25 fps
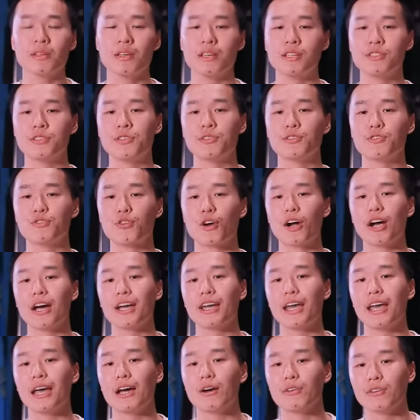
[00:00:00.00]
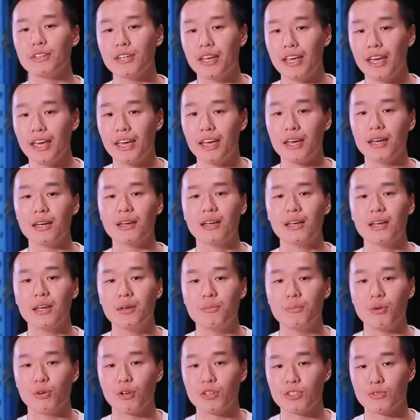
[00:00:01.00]
is to dry out the air
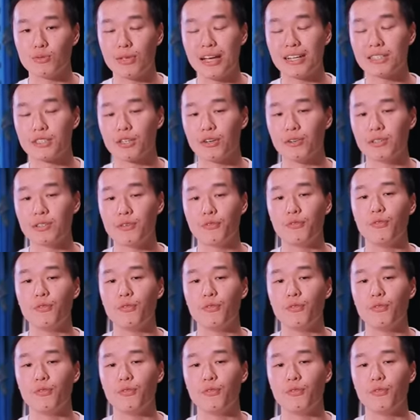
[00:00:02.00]
because that's going